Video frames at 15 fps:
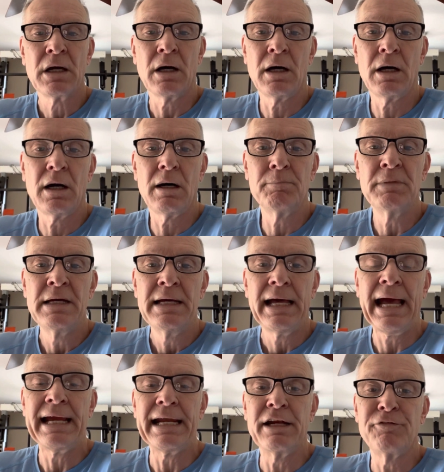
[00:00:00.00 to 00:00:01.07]
Um,
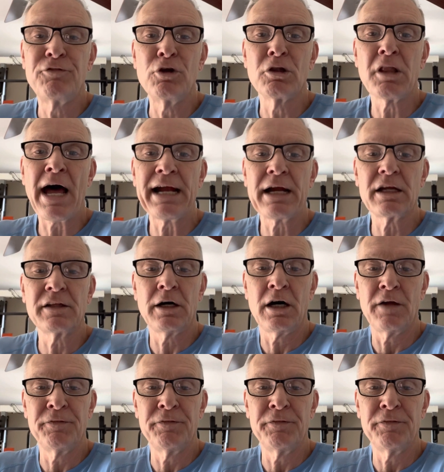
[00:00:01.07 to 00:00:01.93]
hey, and if you like uh,